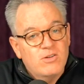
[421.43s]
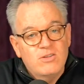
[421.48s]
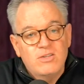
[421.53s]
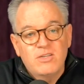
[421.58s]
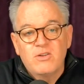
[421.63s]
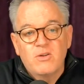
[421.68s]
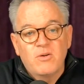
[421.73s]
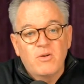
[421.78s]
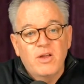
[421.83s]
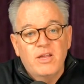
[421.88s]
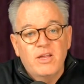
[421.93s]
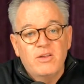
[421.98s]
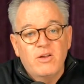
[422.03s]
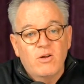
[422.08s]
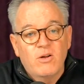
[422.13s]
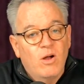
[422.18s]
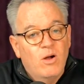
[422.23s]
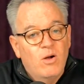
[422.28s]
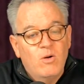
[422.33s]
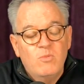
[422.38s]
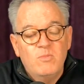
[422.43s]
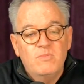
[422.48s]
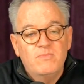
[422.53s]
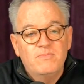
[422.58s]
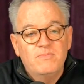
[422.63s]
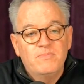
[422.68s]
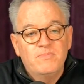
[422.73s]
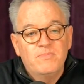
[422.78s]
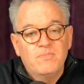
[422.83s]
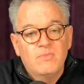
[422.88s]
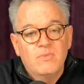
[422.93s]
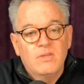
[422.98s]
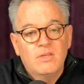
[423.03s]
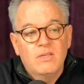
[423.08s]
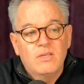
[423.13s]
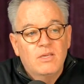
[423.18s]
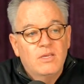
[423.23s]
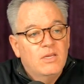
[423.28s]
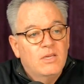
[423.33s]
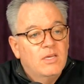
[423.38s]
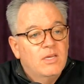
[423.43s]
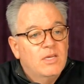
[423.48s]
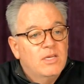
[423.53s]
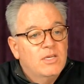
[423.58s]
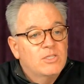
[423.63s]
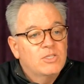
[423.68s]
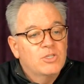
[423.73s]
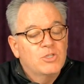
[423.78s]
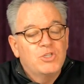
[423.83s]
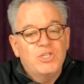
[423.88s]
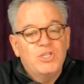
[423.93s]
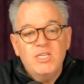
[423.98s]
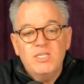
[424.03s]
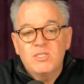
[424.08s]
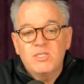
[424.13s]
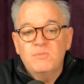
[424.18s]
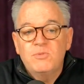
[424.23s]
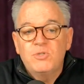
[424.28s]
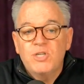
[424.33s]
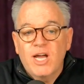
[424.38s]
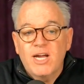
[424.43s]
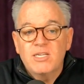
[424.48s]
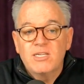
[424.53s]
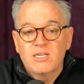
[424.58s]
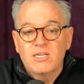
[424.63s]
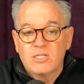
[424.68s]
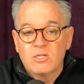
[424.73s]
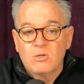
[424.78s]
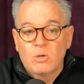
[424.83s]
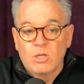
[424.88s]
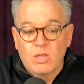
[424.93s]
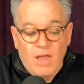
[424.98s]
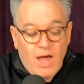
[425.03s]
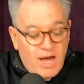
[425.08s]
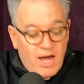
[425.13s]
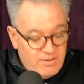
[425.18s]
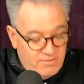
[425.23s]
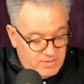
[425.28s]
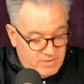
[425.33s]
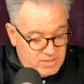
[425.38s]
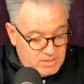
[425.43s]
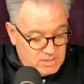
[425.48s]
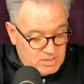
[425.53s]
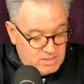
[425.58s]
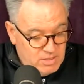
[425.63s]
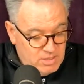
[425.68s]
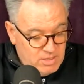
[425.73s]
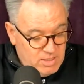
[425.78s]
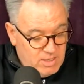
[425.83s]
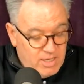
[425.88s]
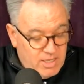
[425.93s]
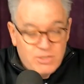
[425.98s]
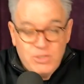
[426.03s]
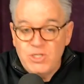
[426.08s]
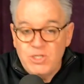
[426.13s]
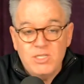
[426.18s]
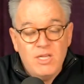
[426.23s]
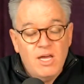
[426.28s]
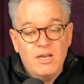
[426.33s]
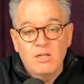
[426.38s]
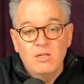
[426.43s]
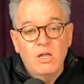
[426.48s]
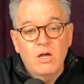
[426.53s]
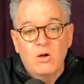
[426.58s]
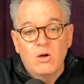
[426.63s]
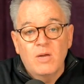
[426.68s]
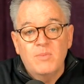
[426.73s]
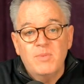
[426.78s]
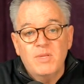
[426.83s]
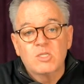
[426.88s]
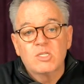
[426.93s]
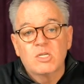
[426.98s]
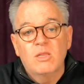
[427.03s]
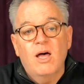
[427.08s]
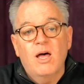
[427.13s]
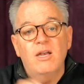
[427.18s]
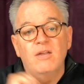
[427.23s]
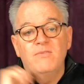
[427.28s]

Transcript: and your home. So she's objecting to a lot of this. And she's not alone. I mean, there's a lot of